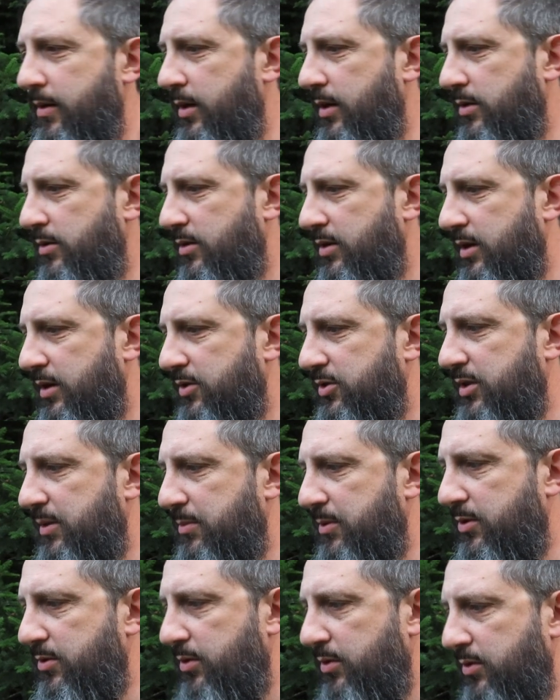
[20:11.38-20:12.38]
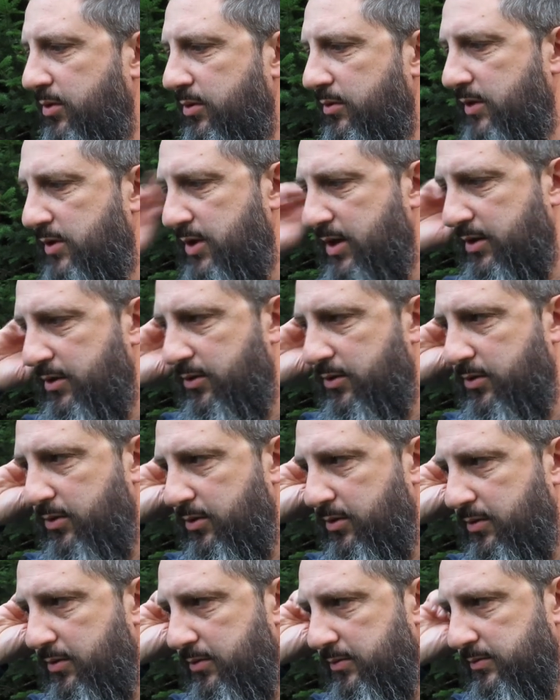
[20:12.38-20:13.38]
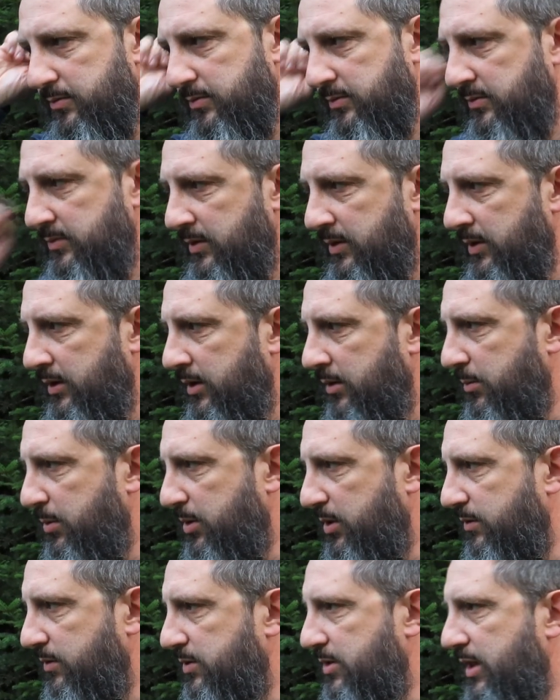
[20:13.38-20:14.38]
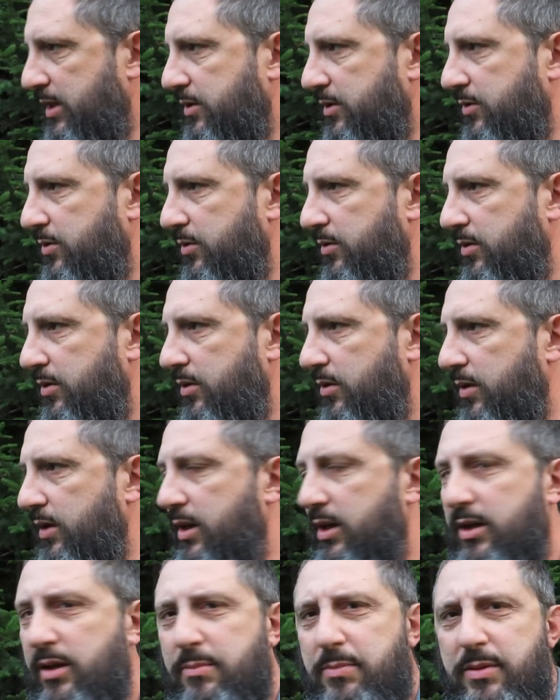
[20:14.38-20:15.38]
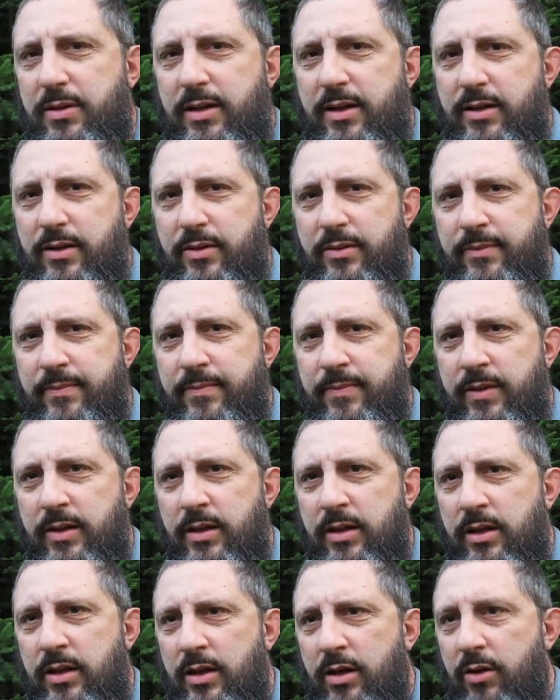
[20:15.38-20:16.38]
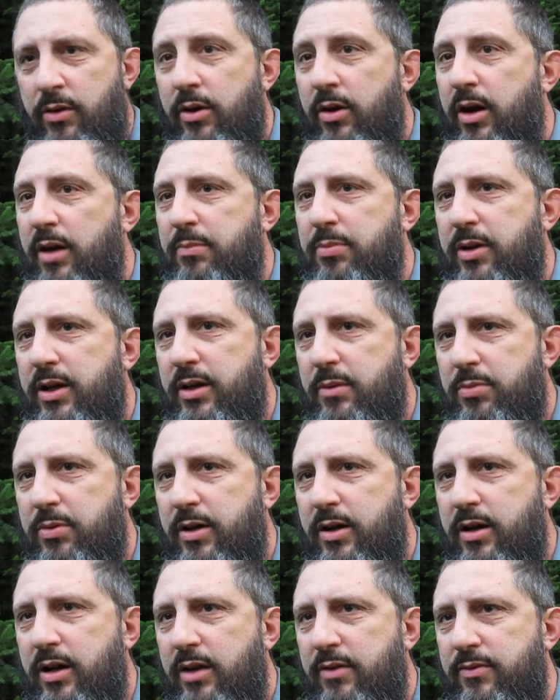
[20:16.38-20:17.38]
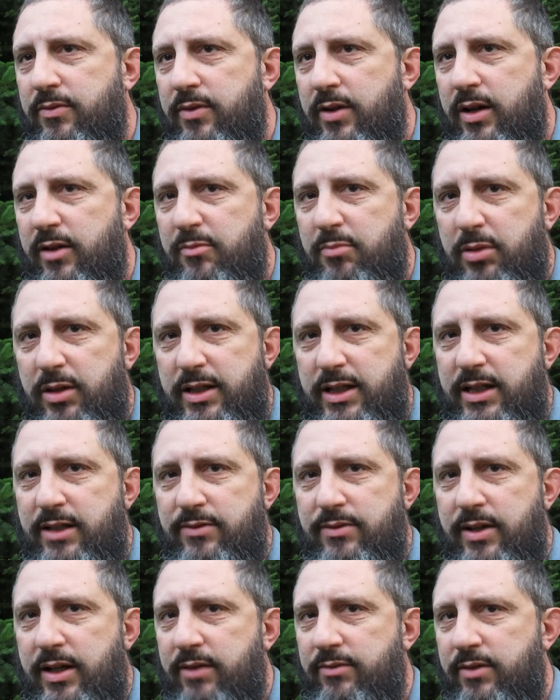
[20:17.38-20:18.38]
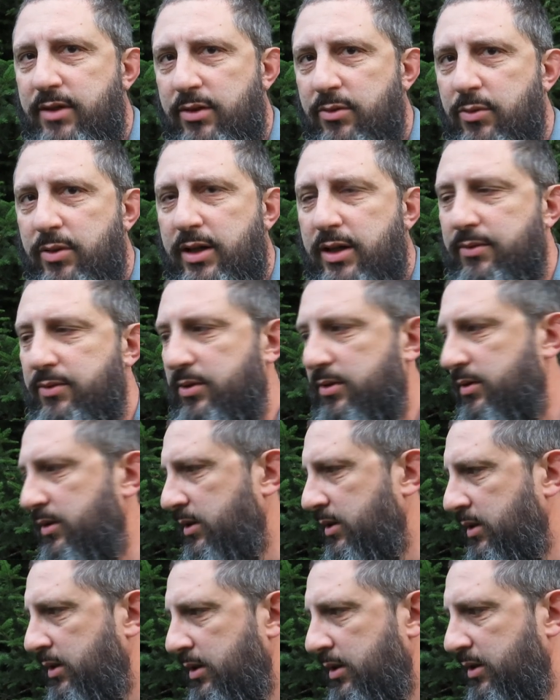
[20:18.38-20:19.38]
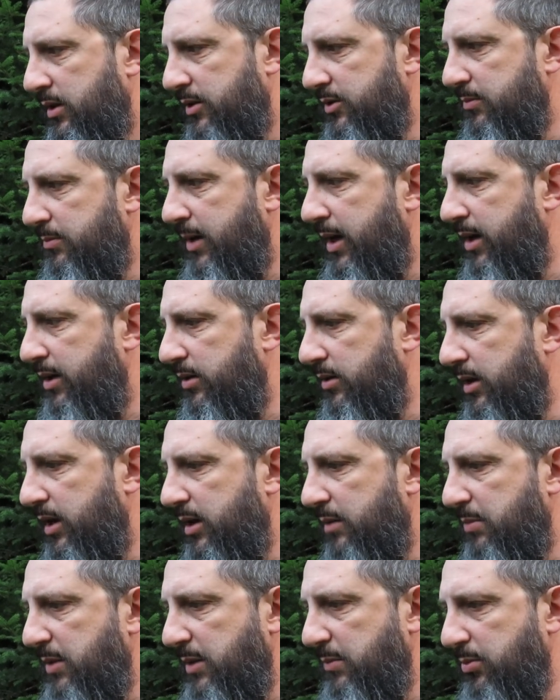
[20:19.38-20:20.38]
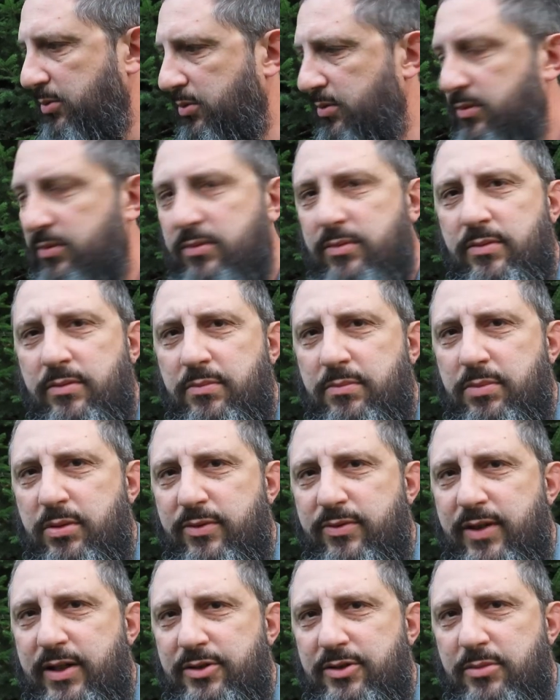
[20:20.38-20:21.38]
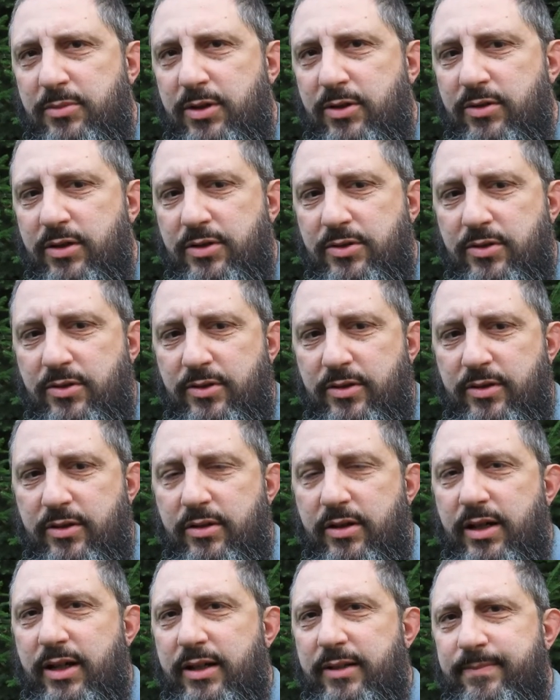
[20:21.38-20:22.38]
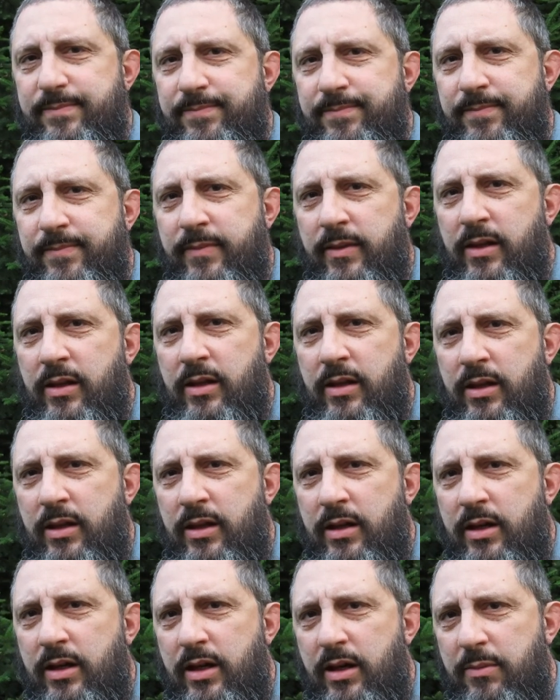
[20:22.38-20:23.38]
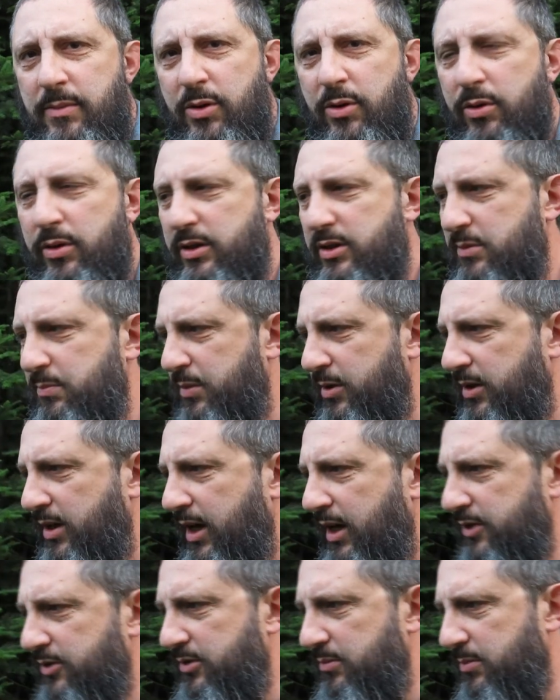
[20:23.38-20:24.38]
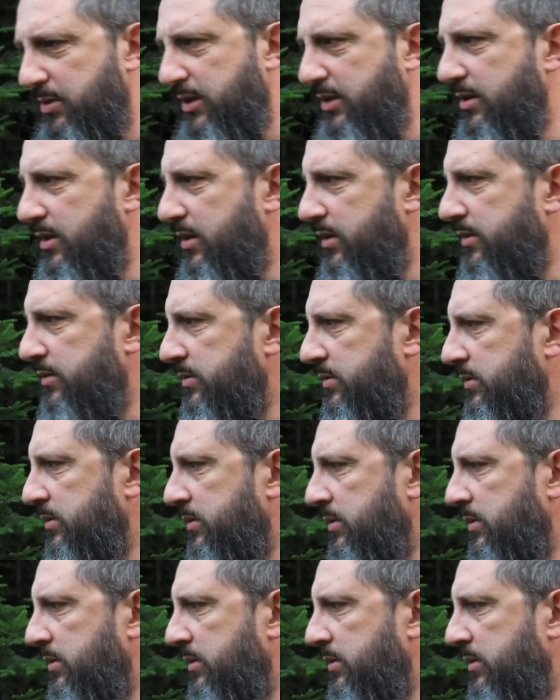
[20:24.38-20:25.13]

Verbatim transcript: And you can accept the truth or reject the truth. But you reject the truth, you're going to end up in hell. Well, no, I prayed a prayer, I've, I've believed, I've done whatever. Doesn't matter, a lot of people profess to be Christians and they're not. Um, the Holy Spirit has to be there.